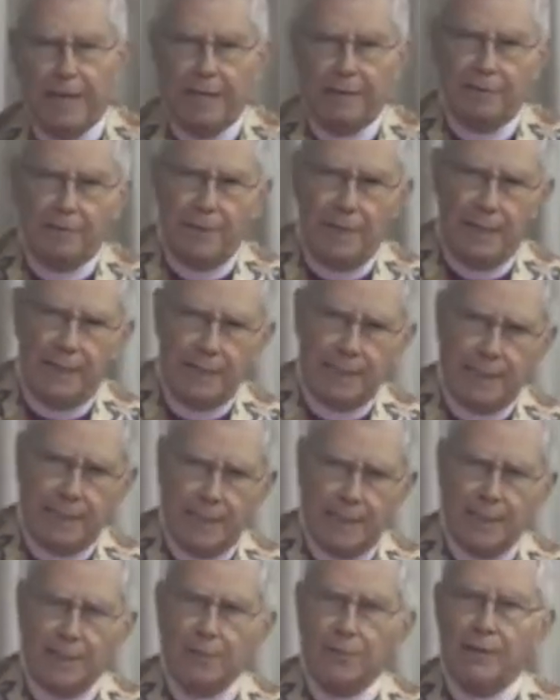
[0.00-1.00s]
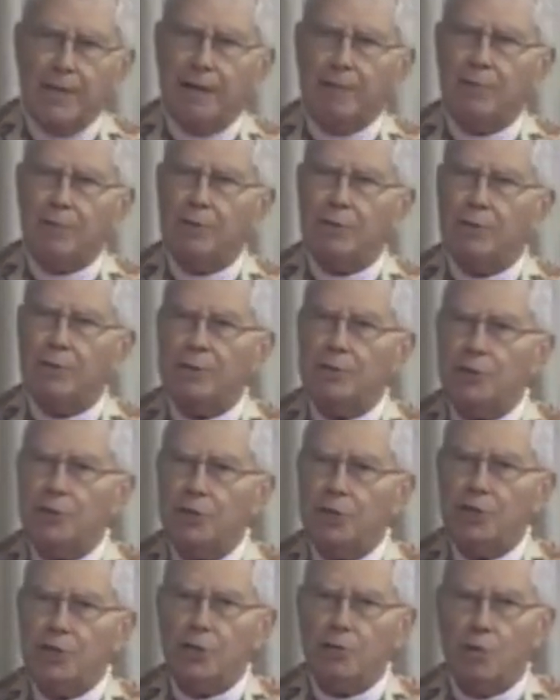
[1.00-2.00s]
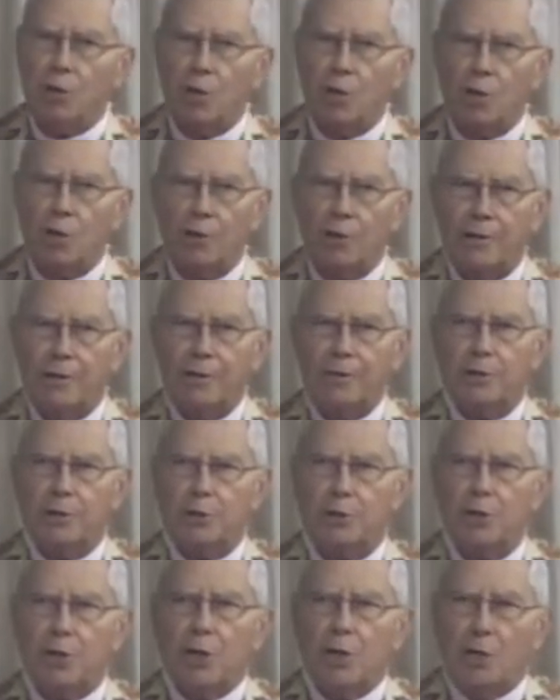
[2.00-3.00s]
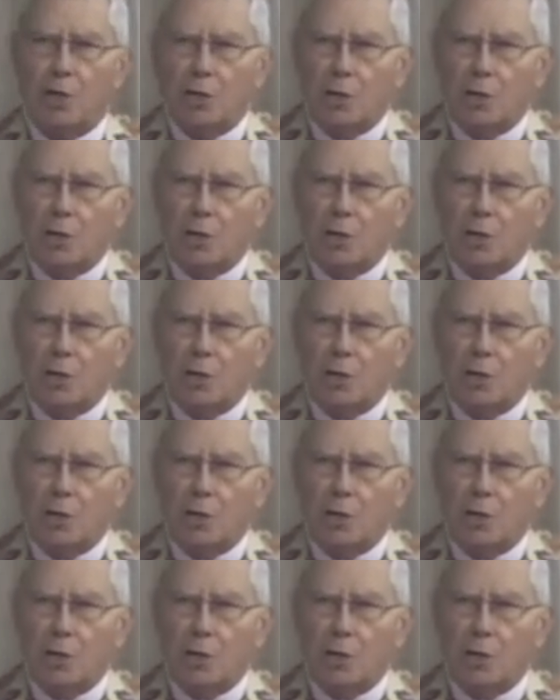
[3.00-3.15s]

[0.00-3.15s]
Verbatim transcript: and then they would continue on in this